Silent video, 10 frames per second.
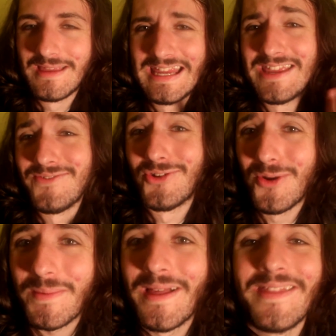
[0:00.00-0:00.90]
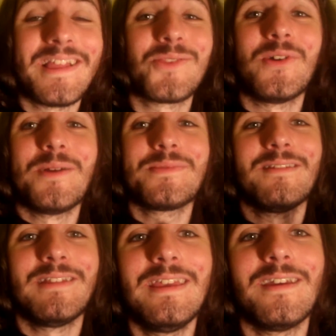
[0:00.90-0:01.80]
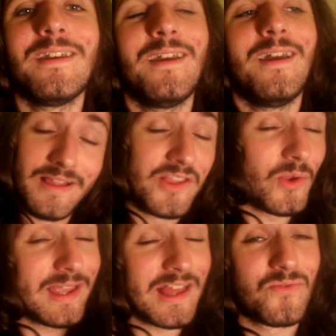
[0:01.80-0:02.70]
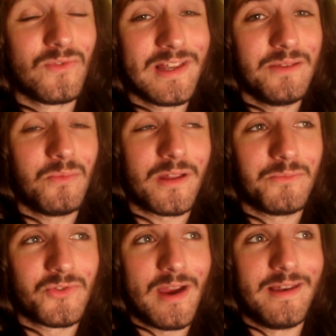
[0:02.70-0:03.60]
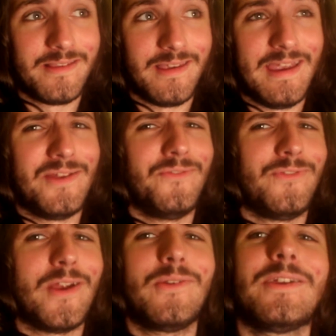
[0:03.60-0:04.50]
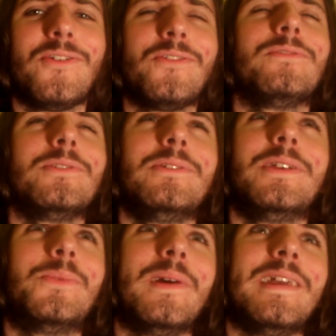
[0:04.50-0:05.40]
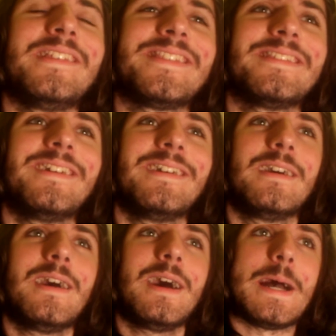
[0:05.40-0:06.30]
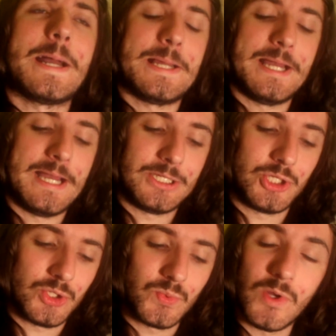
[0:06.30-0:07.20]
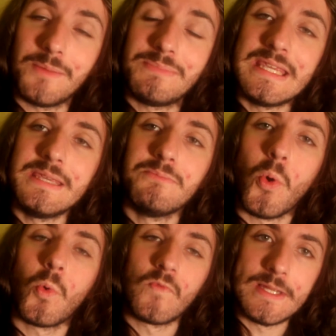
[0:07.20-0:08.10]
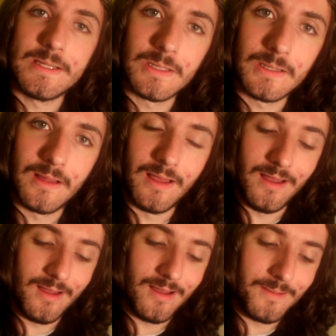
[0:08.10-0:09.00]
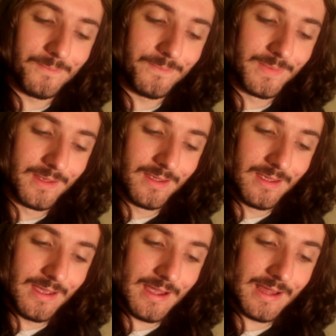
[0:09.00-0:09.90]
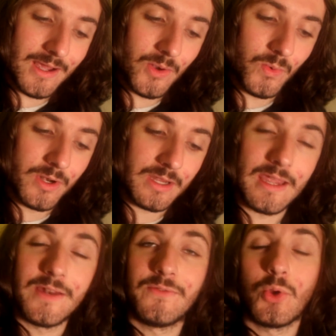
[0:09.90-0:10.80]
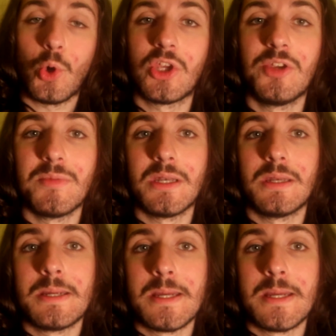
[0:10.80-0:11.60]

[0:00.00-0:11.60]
given up. That's why I'm still here. And so I guess really what I'm trying to say in a very convoluted way is that I just want to be more real, and I want to kind of document